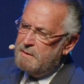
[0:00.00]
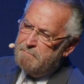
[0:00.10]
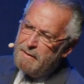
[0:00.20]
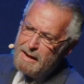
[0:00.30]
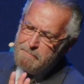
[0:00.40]

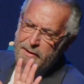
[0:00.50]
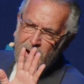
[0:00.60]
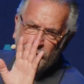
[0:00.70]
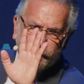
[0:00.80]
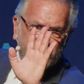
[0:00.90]
Maybe
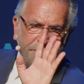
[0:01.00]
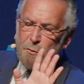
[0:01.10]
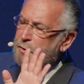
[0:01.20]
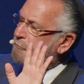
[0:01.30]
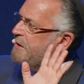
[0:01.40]
after 2
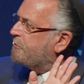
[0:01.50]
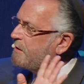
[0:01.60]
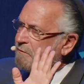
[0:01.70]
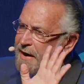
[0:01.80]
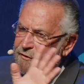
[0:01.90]
or 3
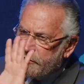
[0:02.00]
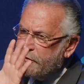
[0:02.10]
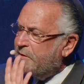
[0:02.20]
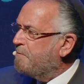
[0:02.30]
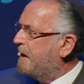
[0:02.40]

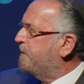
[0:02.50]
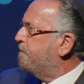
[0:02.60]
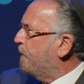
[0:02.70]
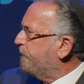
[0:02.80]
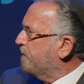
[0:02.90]
generations it might be
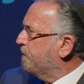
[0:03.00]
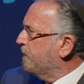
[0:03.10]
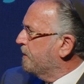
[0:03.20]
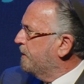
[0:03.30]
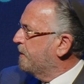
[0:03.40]

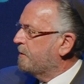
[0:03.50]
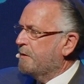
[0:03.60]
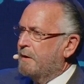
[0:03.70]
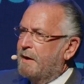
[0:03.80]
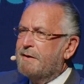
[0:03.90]
possible.
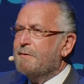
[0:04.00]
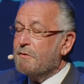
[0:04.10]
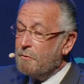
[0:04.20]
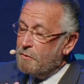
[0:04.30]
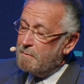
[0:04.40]
He didn't
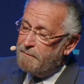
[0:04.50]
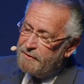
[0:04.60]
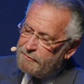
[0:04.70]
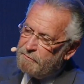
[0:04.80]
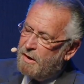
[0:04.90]
talk of
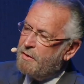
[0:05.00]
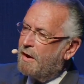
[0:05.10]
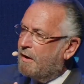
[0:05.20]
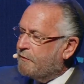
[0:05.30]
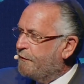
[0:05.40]
this rather
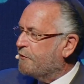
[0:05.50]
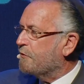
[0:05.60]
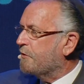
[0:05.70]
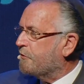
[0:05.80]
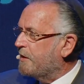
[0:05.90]
artificial
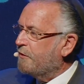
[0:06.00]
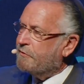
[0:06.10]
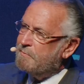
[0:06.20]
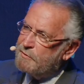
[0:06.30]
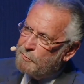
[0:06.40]

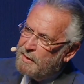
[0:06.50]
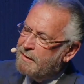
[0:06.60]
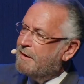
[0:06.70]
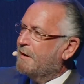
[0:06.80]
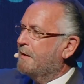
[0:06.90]
distinction
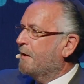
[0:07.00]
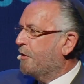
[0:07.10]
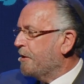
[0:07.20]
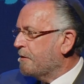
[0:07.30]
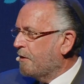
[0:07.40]
between
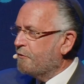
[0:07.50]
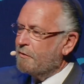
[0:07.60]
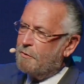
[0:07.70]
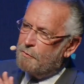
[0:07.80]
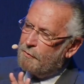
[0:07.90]

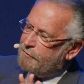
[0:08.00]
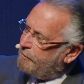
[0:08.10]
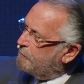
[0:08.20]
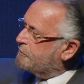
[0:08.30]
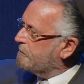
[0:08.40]
theological or
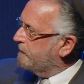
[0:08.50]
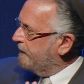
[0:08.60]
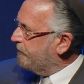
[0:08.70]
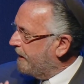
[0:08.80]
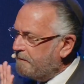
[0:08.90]
social.
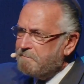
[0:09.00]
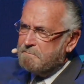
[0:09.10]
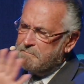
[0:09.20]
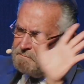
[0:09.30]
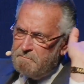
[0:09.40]
He said,
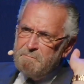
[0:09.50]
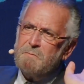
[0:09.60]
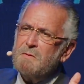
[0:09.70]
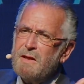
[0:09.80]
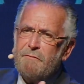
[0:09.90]

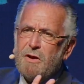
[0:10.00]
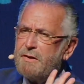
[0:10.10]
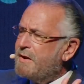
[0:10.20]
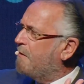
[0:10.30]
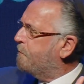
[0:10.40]
they've done
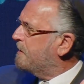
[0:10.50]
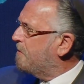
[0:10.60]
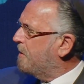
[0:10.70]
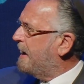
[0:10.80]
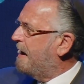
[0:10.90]
enough, we
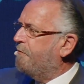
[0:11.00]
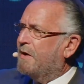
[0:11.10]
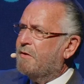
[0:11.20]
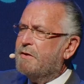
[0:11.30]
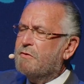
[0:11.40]
don't want to have
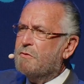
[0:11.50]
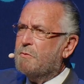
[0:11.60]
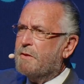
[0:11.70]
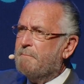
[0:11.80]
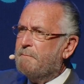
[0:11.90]
anything to do
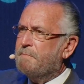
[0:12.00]
with them.